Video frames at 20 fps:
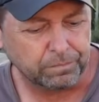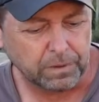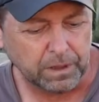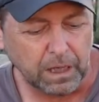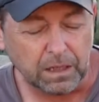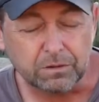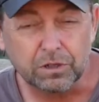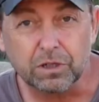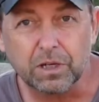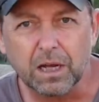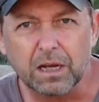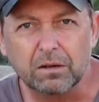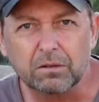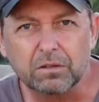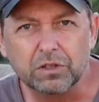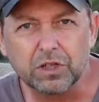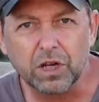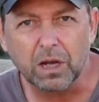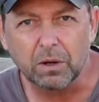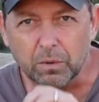yeah, today I'll
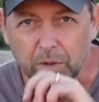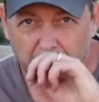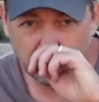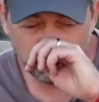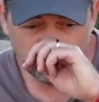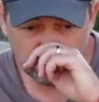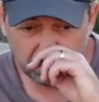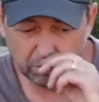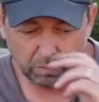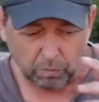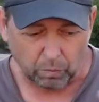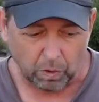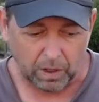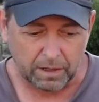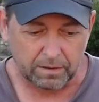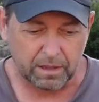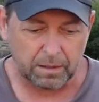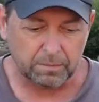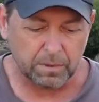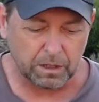share with you one
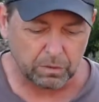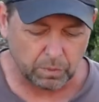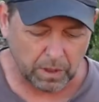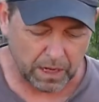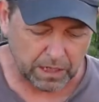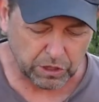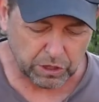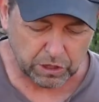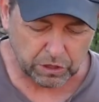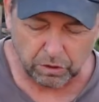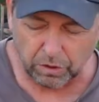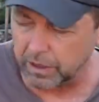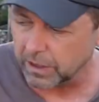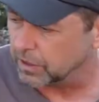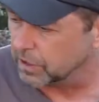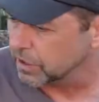of them that we're actually doing.